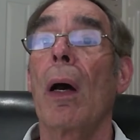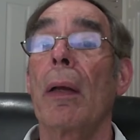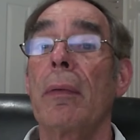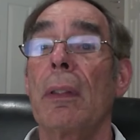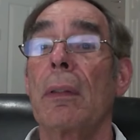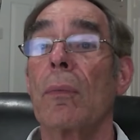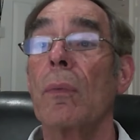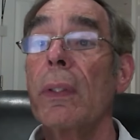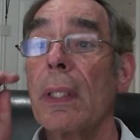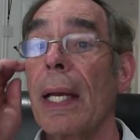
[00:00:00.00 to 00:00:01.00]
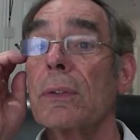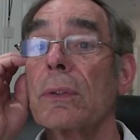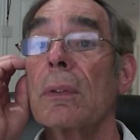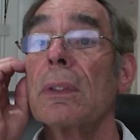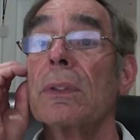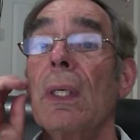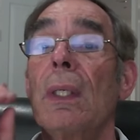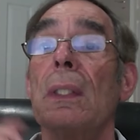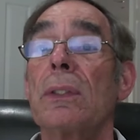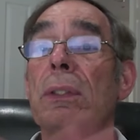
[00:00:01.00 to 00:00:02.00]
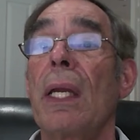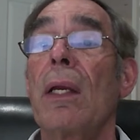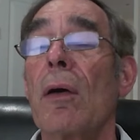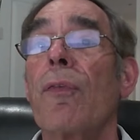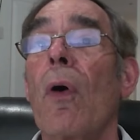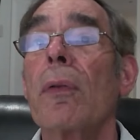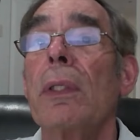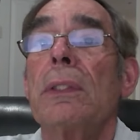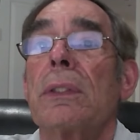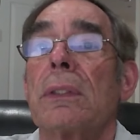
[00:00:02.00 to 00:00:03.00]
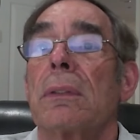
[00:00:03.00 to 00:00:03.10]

I think the real answer is staying off all these